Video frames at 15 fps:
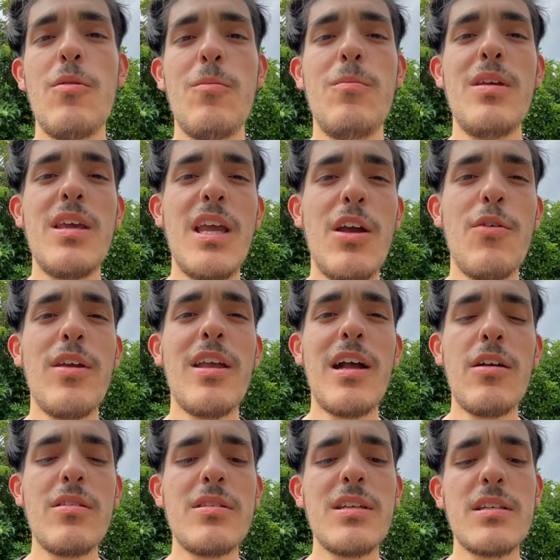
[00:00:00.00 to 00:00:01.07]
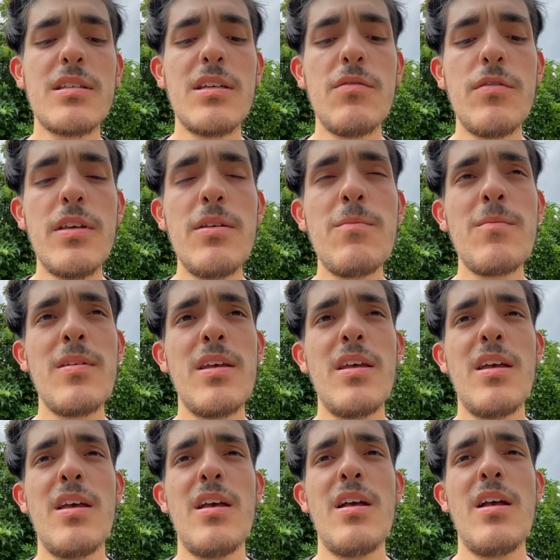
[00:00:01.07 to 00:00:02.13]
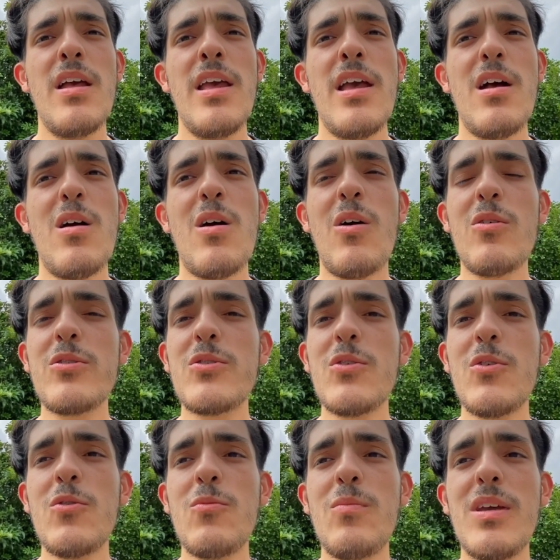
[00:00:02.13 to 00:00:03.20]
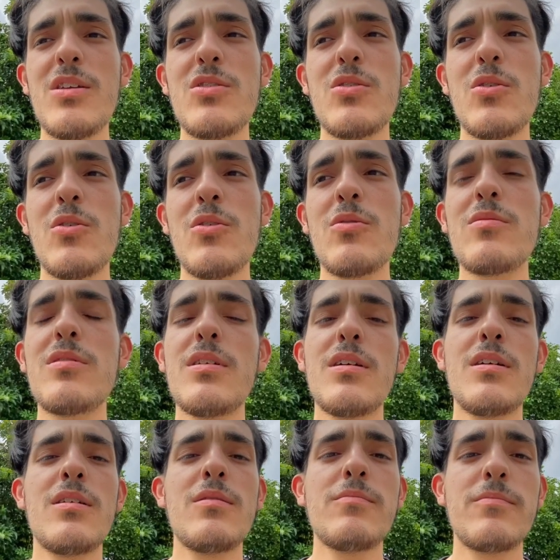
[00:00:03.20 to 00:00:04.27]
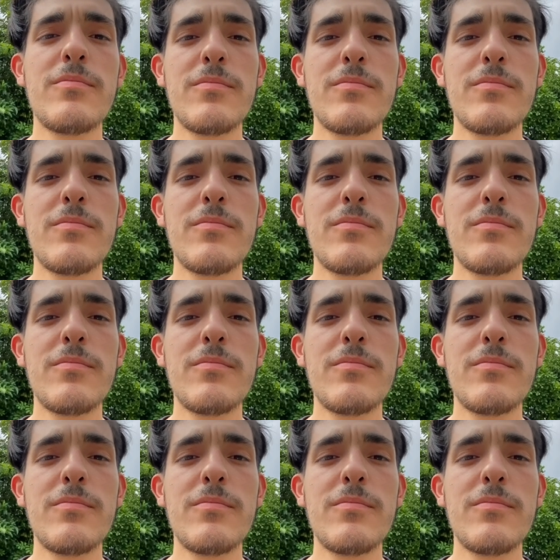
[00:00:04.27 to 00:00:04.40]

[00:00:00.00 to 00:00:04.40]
be carrying out this activity. Also, make sure the